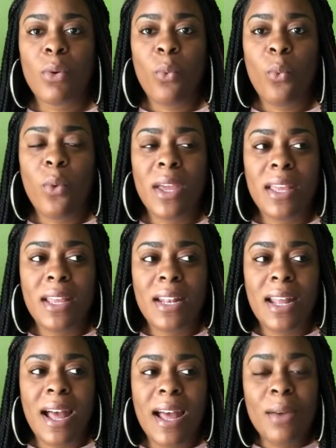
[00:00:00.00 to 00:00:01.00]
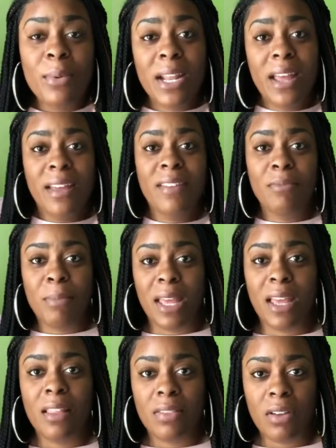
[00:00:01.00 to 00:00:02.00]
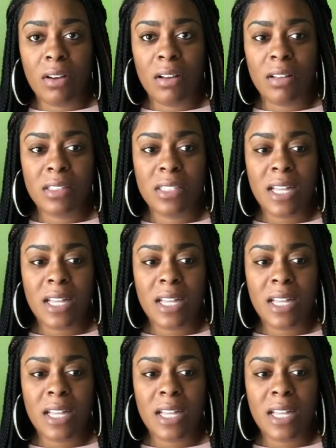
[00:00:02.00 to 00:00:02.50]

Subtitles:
when I would have bad thoughts,